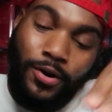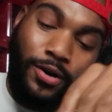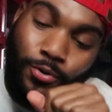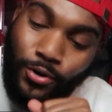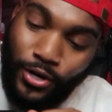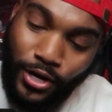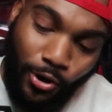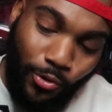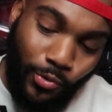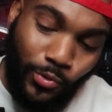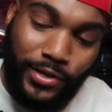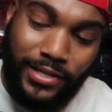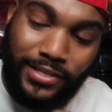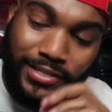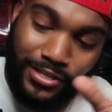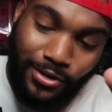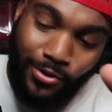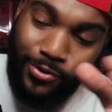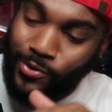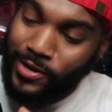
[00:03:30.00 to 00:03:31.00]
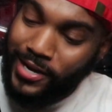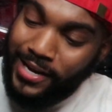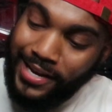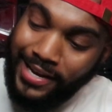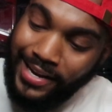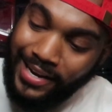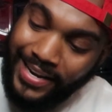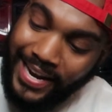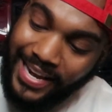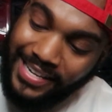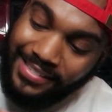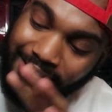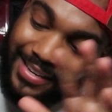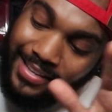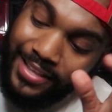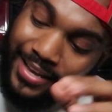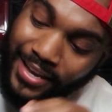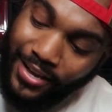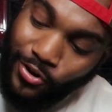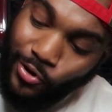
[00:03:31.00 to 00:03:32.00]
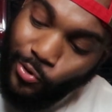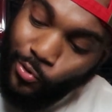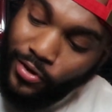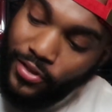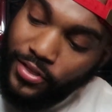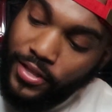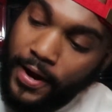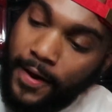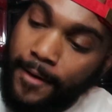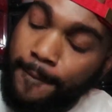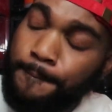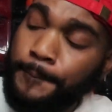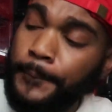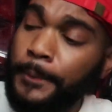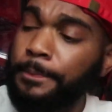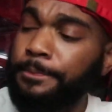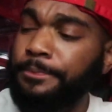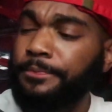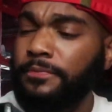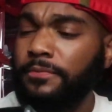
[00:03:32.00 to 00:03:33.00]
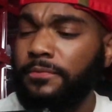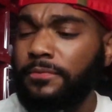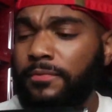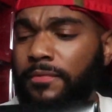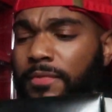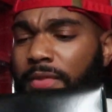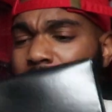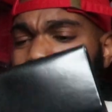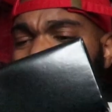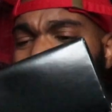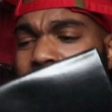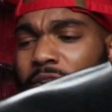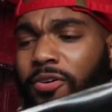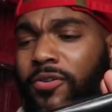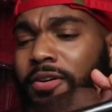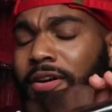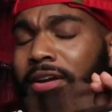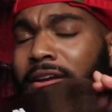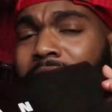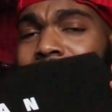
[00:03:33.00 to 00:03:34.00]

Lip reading: we're gonna go with. So that's neither here nor there. So